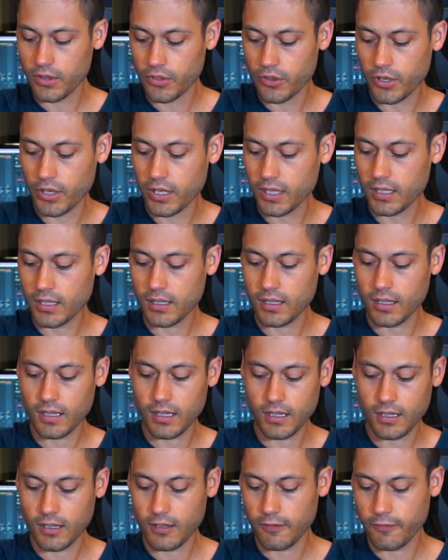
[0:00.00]
3,
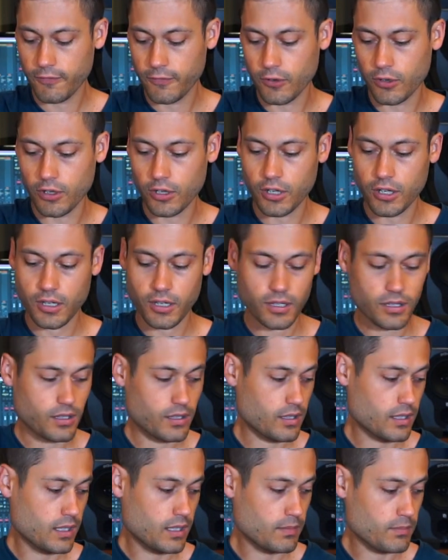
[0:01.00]
4,
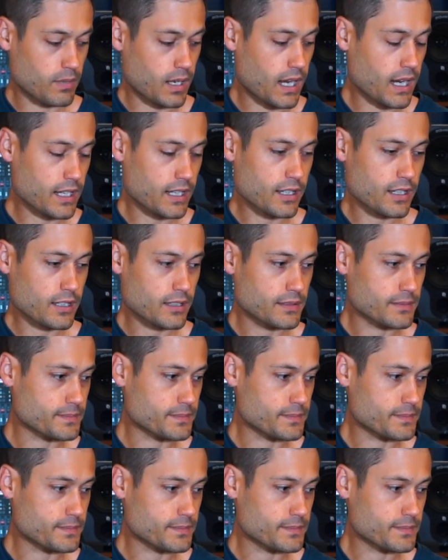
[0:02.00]
E minor,